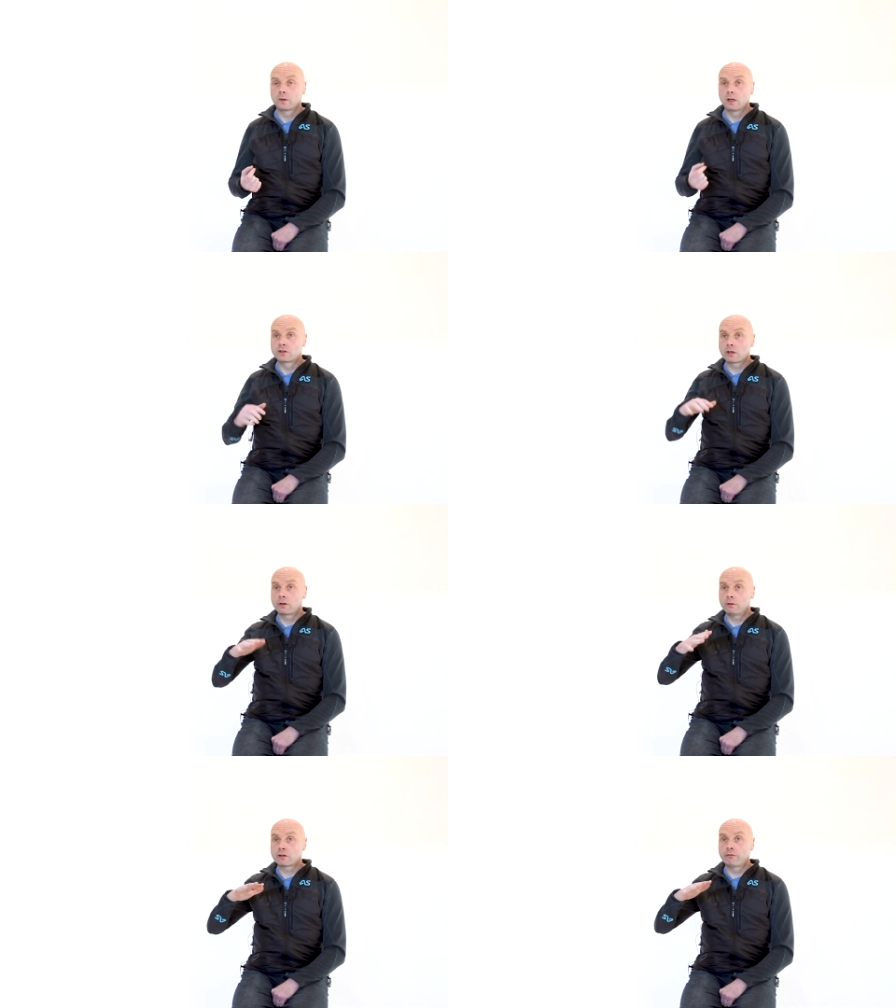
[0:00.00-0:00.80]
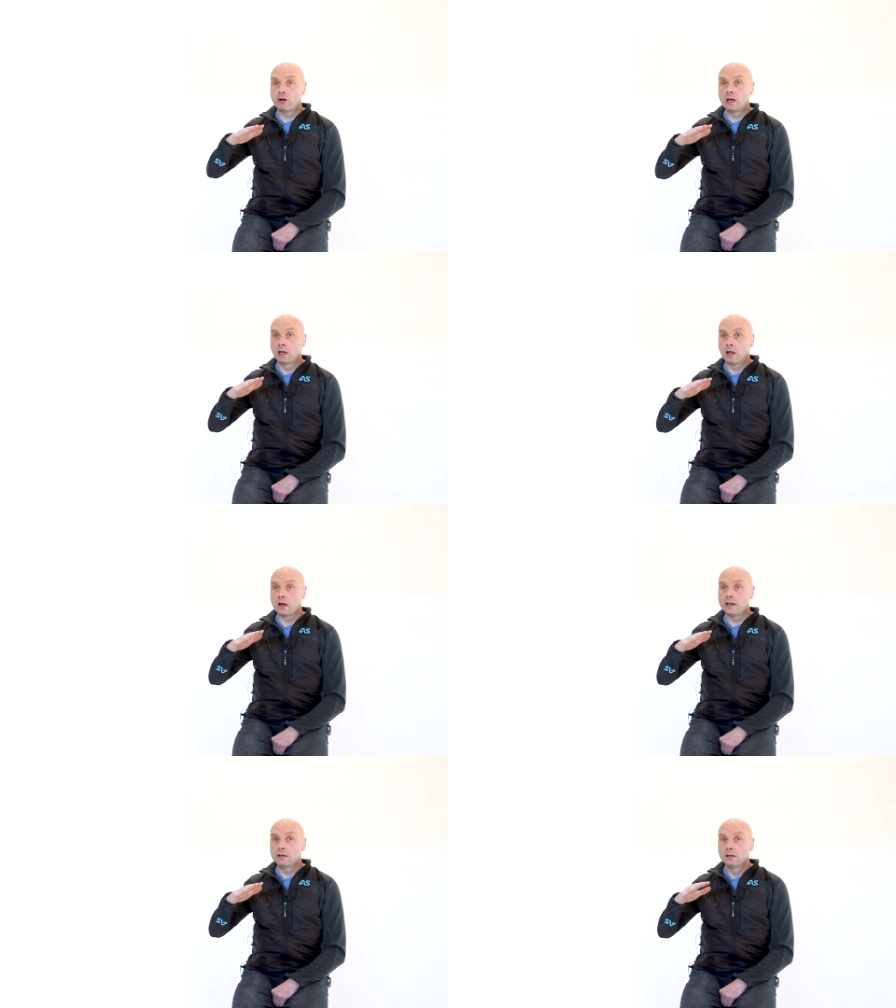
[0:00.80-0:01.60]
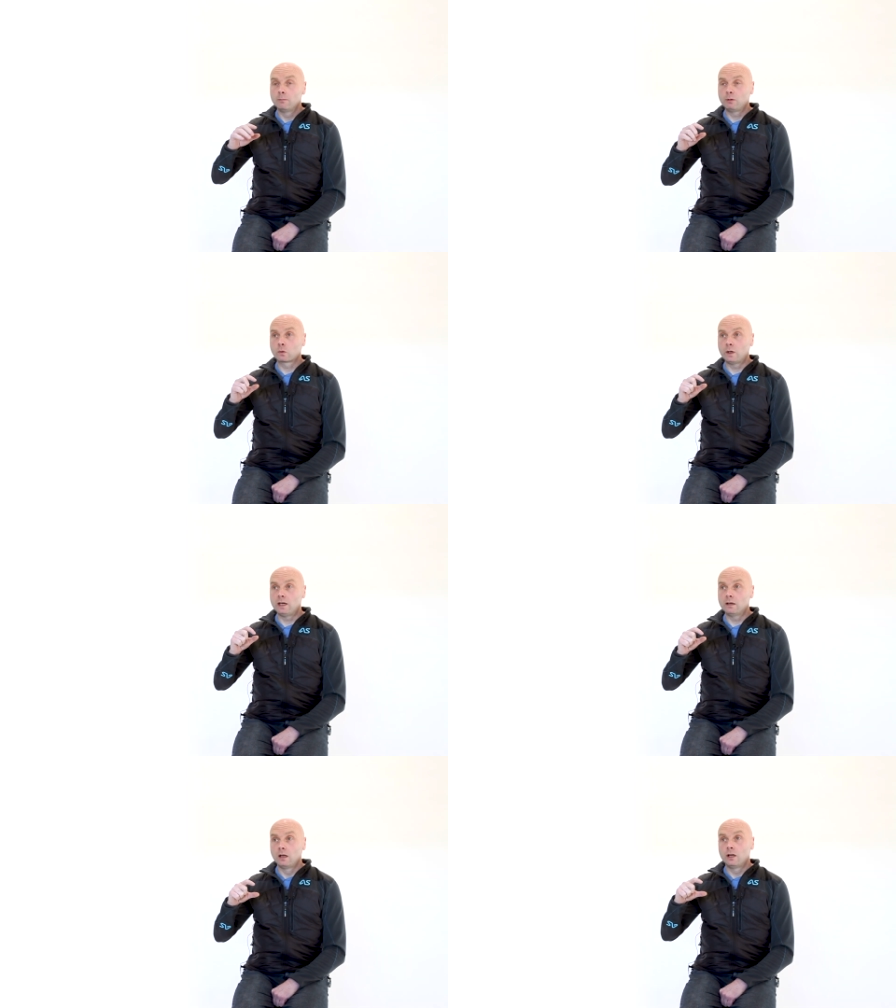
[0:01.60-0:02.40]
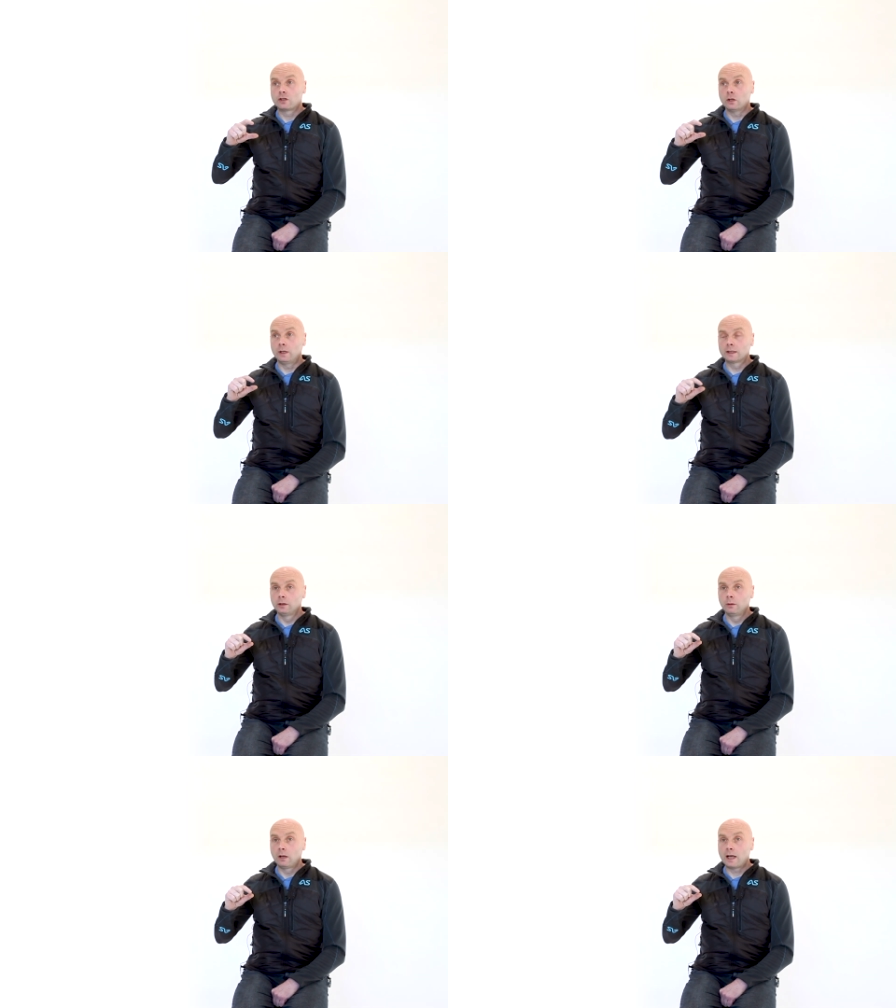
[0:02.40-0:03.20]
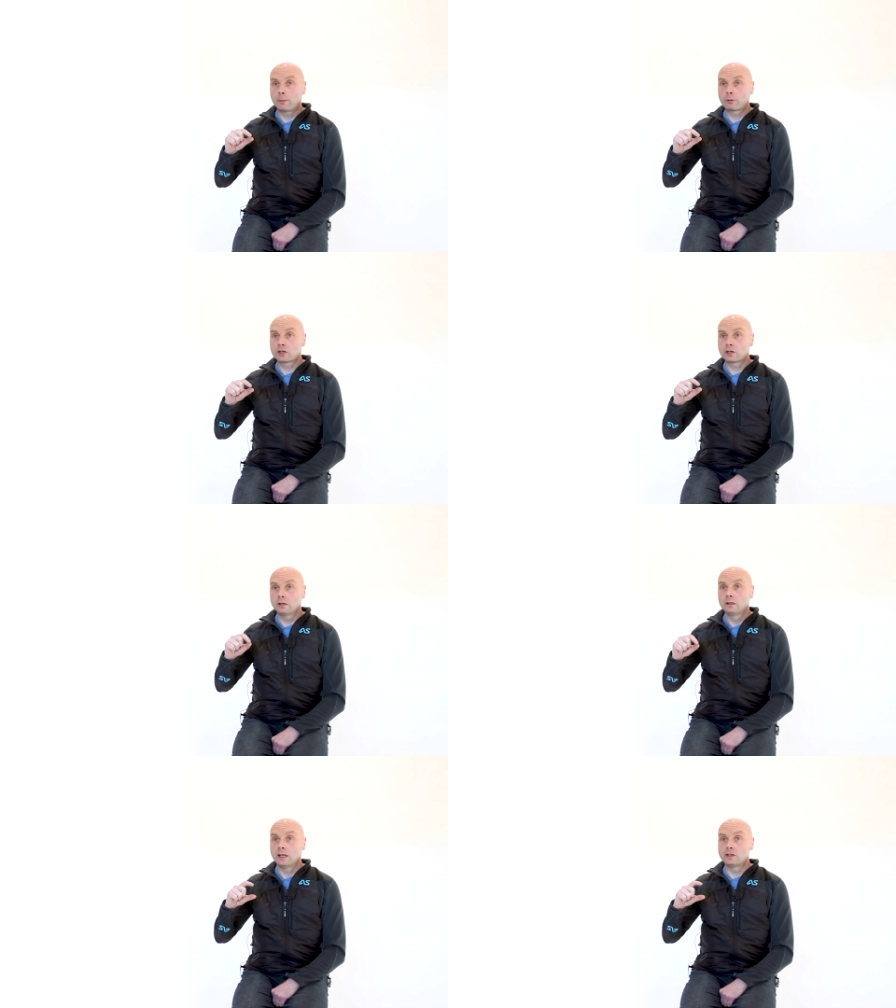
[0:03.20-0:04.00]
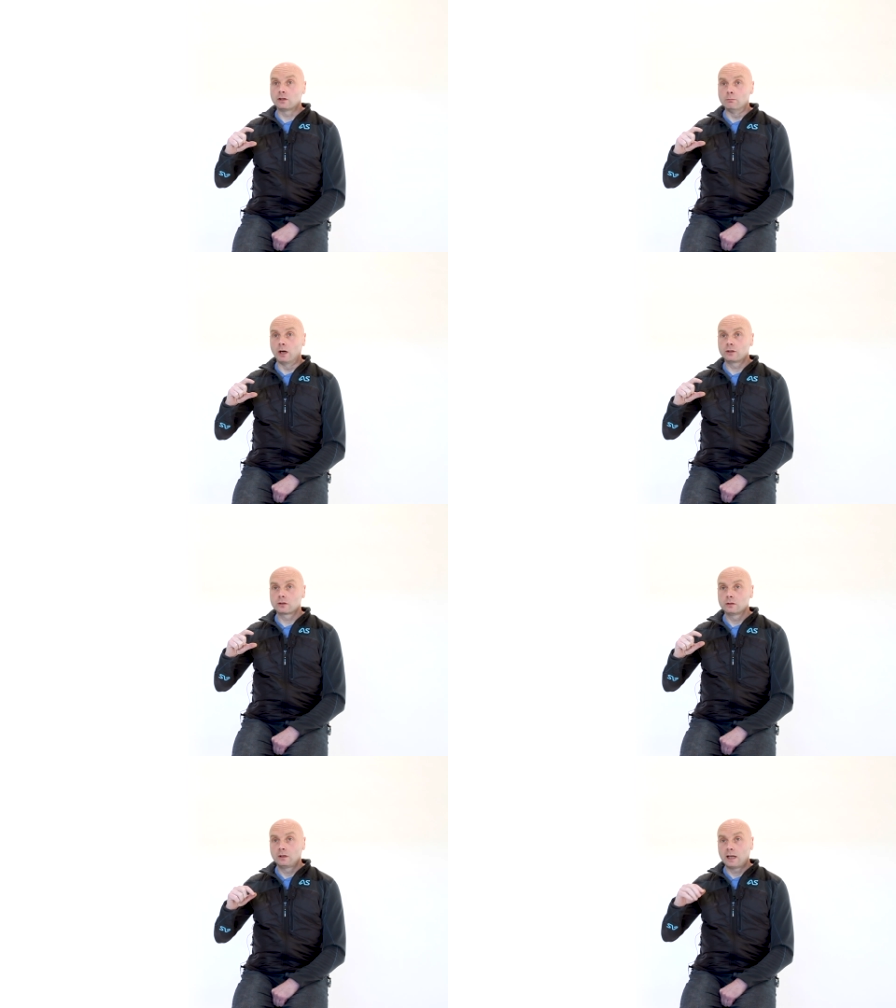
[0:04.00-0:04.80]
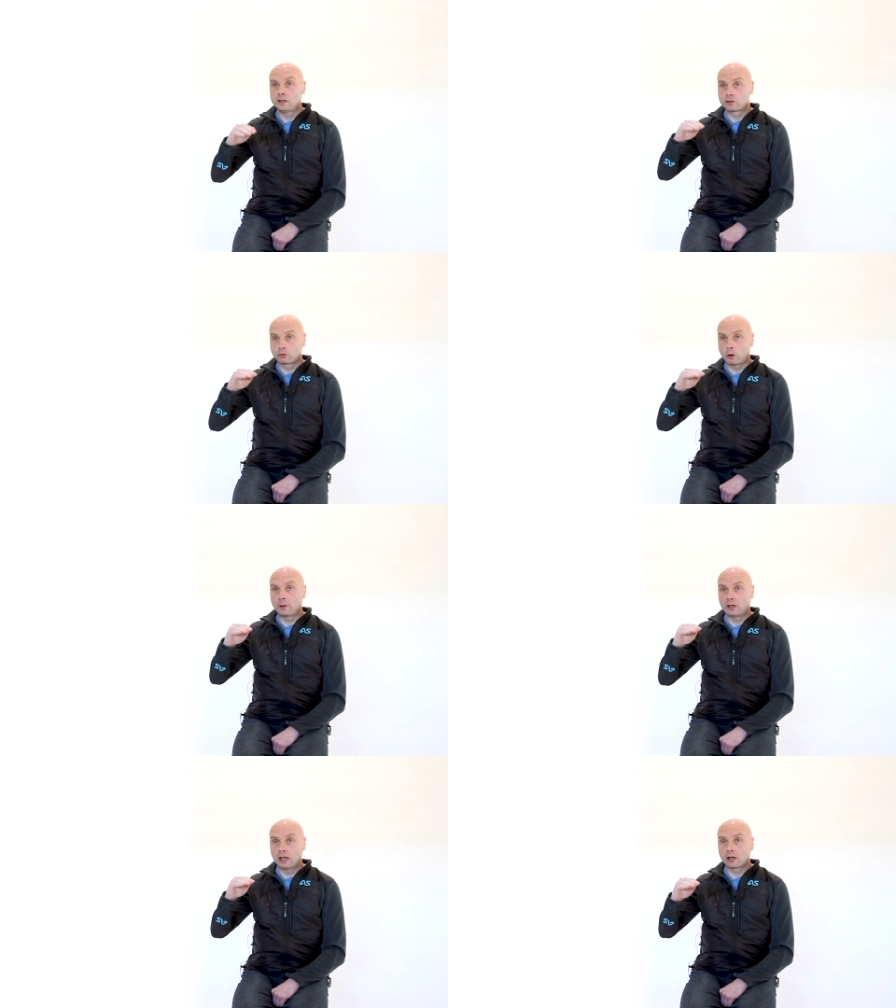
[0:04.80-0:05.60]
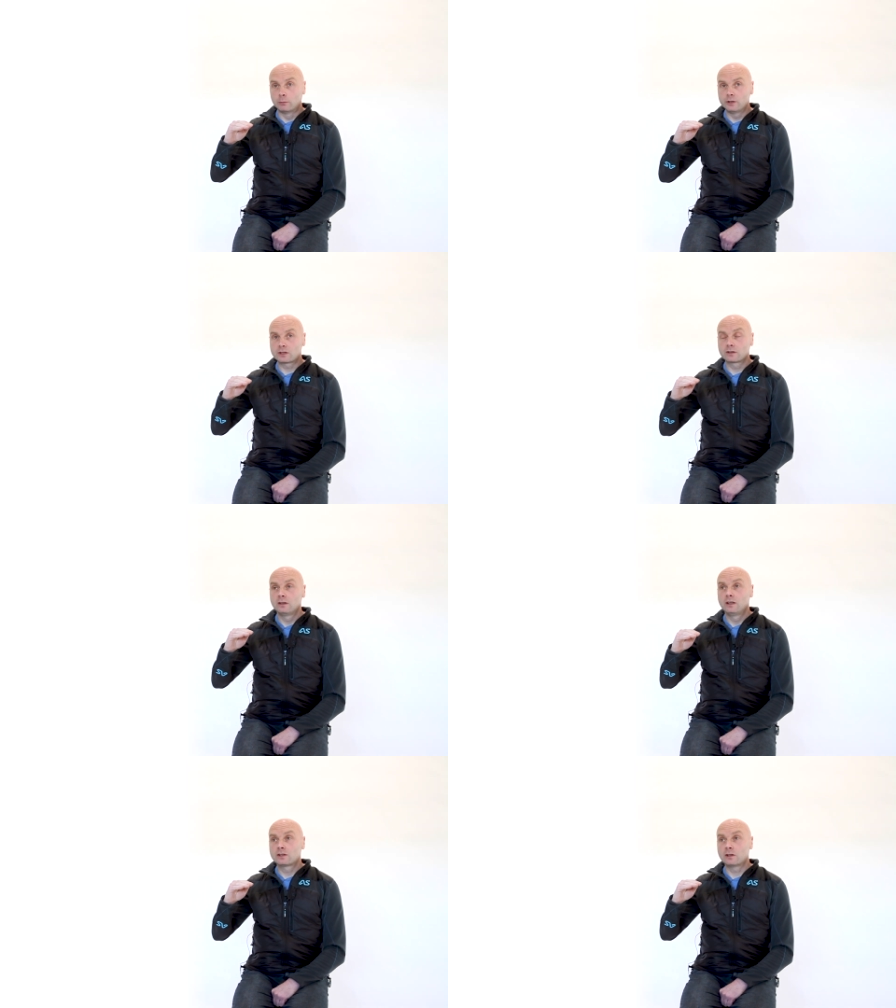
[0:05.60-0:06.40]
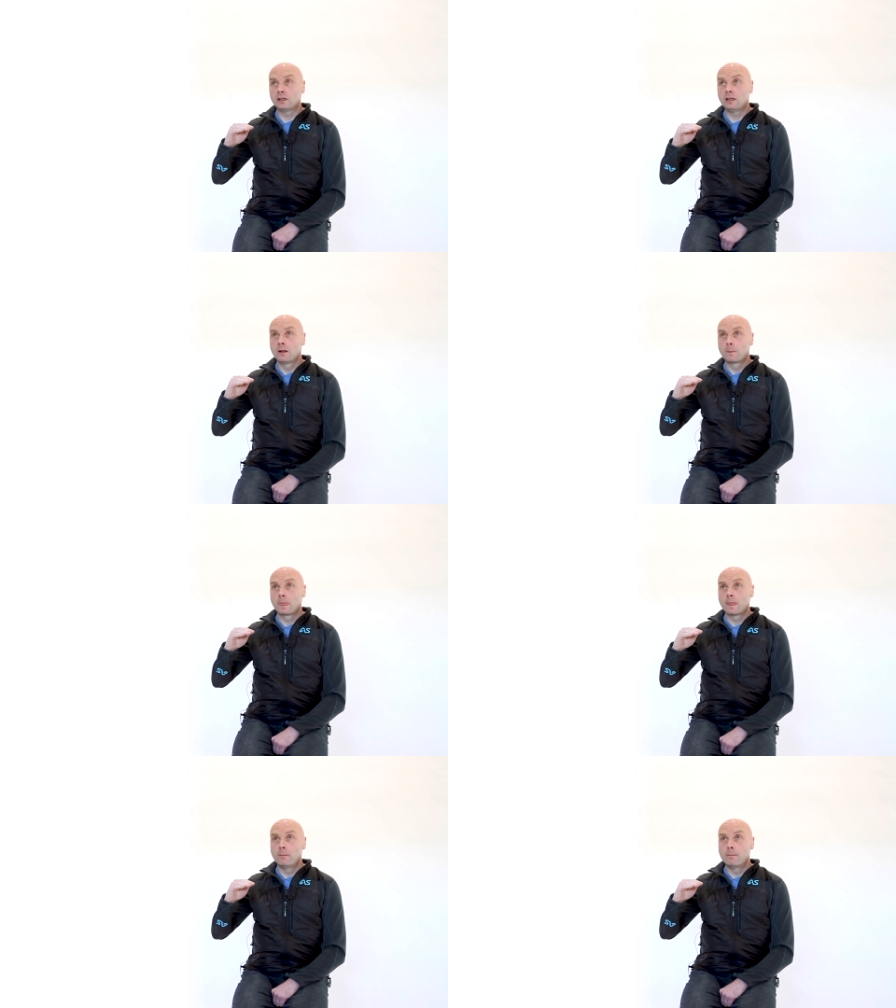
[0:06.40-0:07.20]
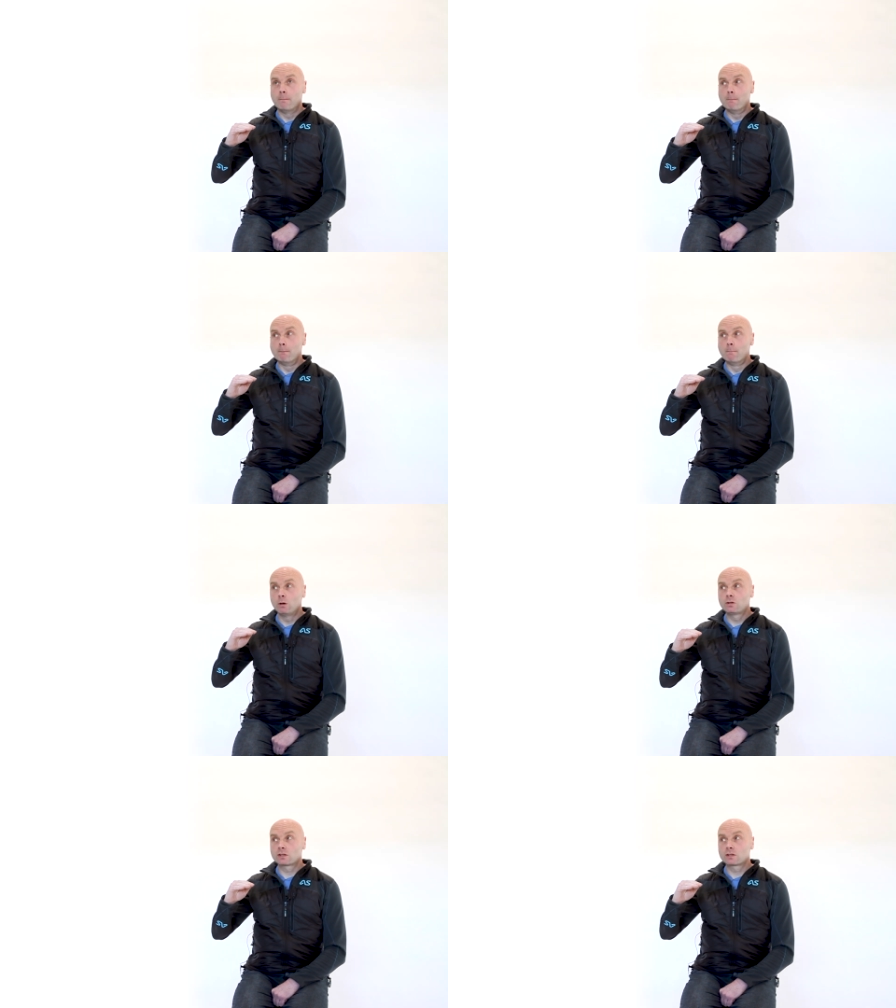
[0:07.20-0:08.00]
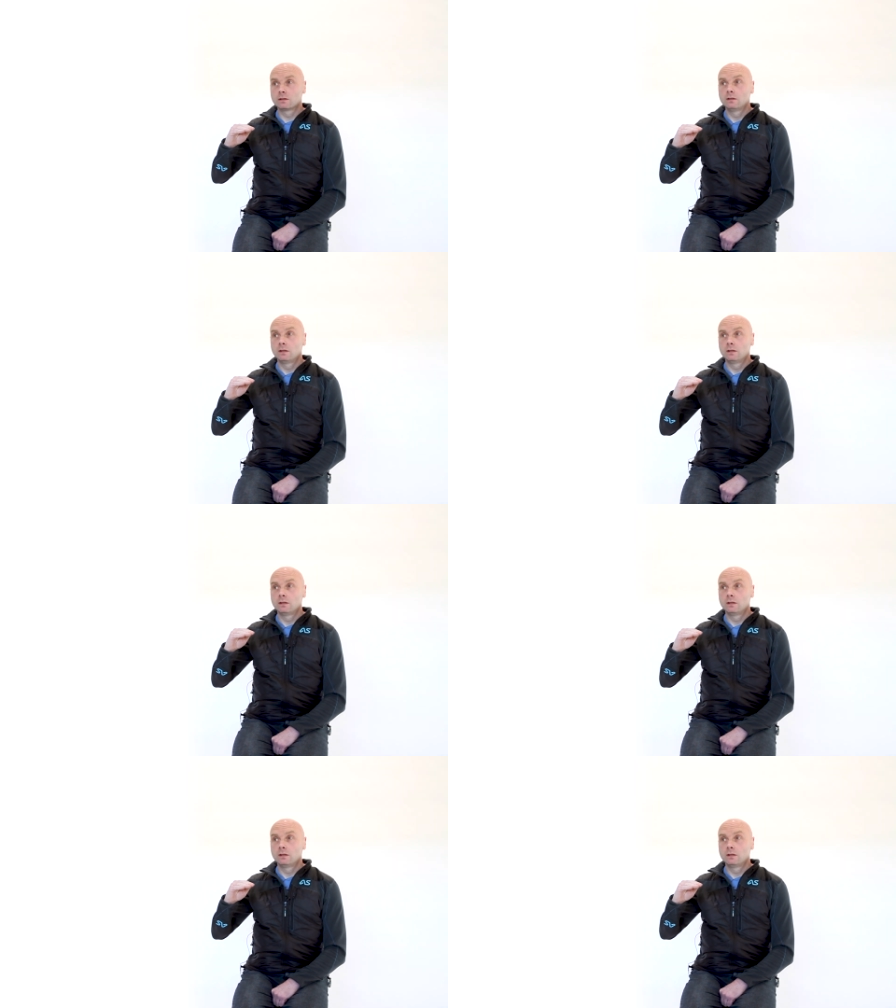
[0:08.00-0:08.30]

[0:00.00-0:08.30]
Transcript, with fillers: And so there is a fine line between too little air pressure and too much hence dropping in increments to the most